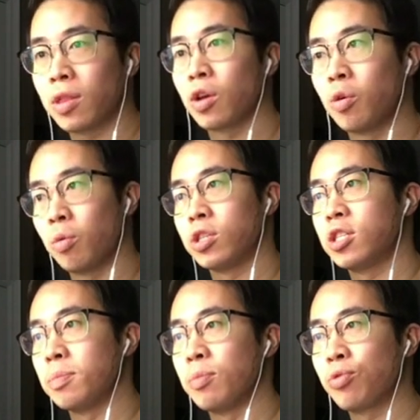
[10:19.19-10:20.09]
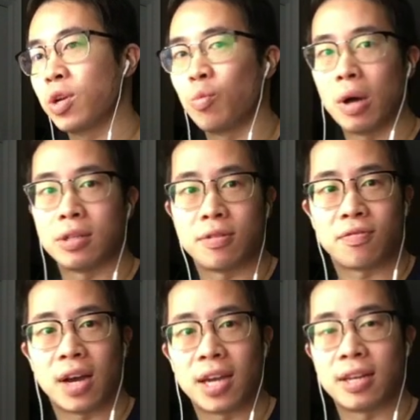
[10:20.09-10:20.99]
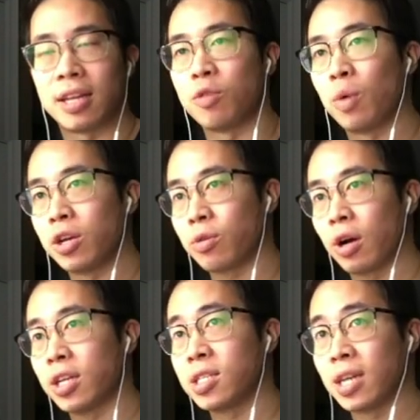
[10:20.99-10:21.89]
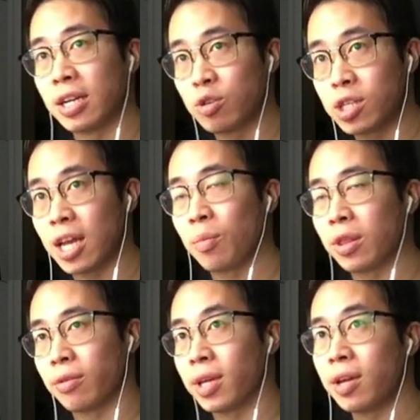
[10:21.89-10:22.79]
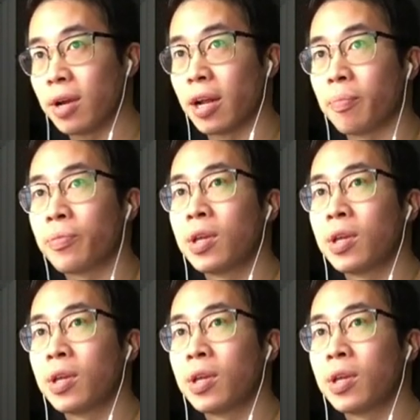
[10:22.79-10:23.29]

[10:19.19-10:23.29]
the chords to be pretty well defined and you want your audience to understand what they're hearing,